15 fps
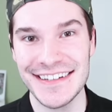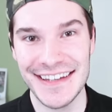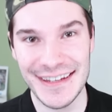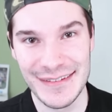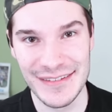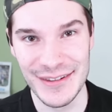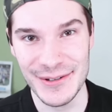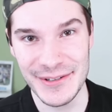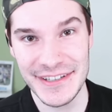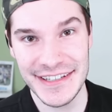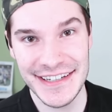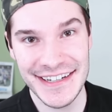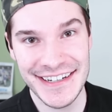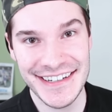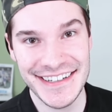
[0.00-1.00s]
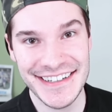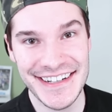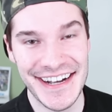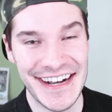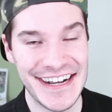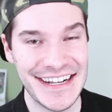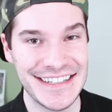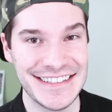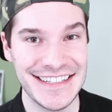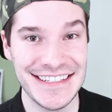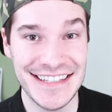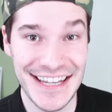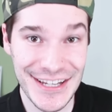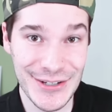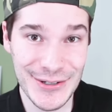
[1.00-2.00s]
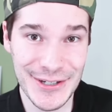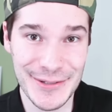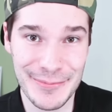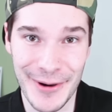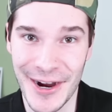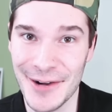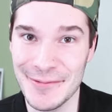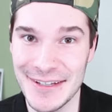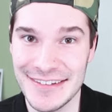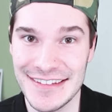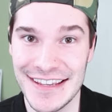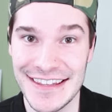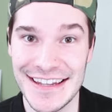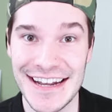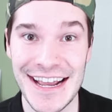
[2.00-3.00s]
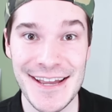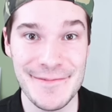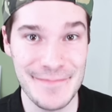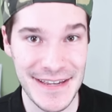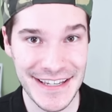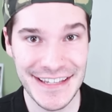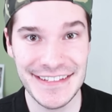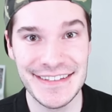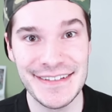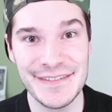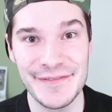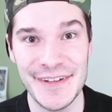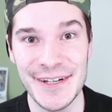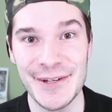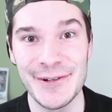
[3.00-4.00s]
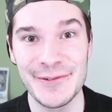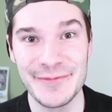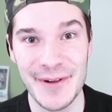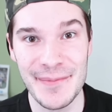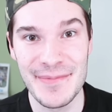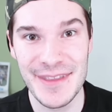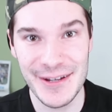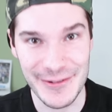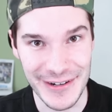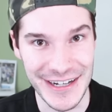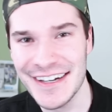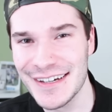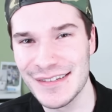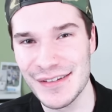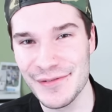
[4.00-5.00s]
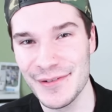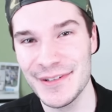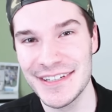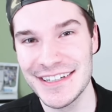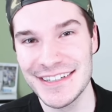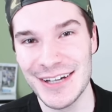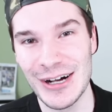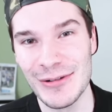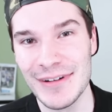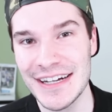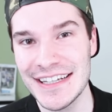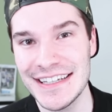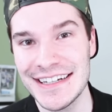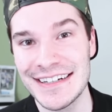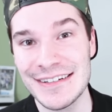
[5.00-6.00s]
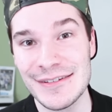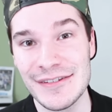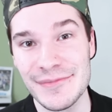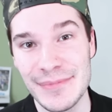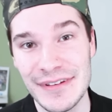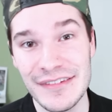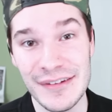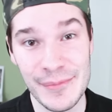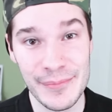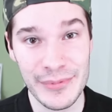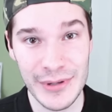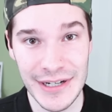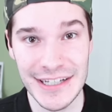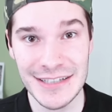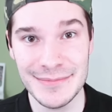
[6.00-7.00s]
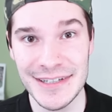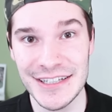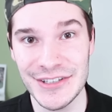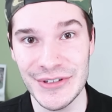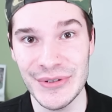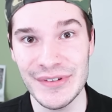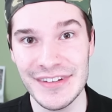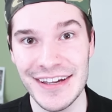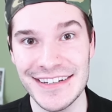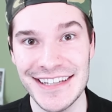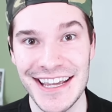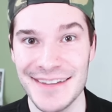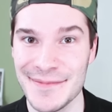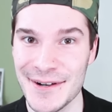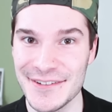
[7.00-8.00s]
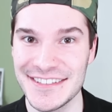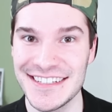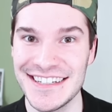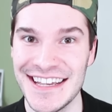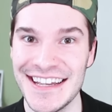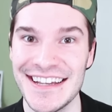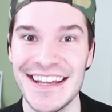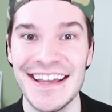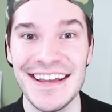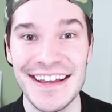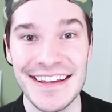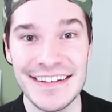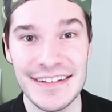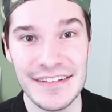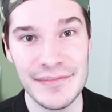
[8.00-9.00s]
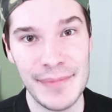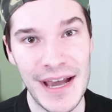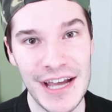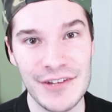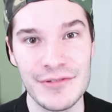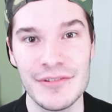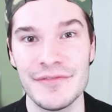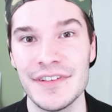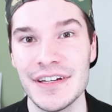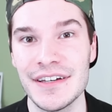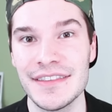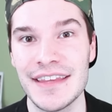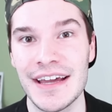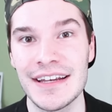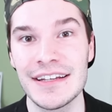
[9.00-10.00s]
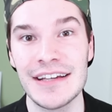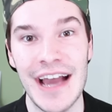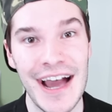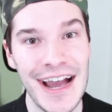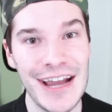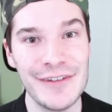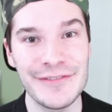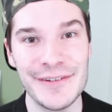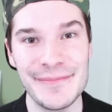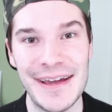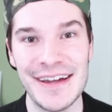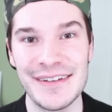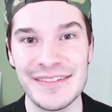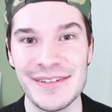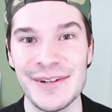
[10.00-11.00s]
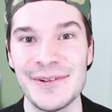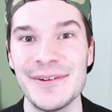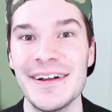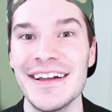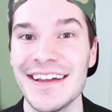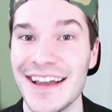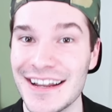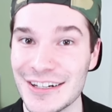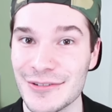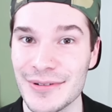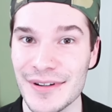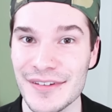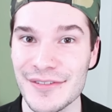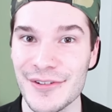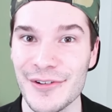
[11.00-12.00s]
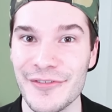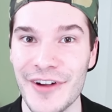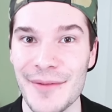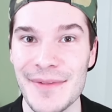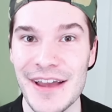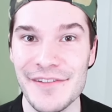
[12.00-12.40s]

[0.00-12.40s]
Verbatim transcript: it's Luke here. Uh, today you could probably say that I am making this video from the grave. Because if you didn't already hear, there's been some pretty big news that came out today. Dispatch revealed that Kai from EXO and Krystal from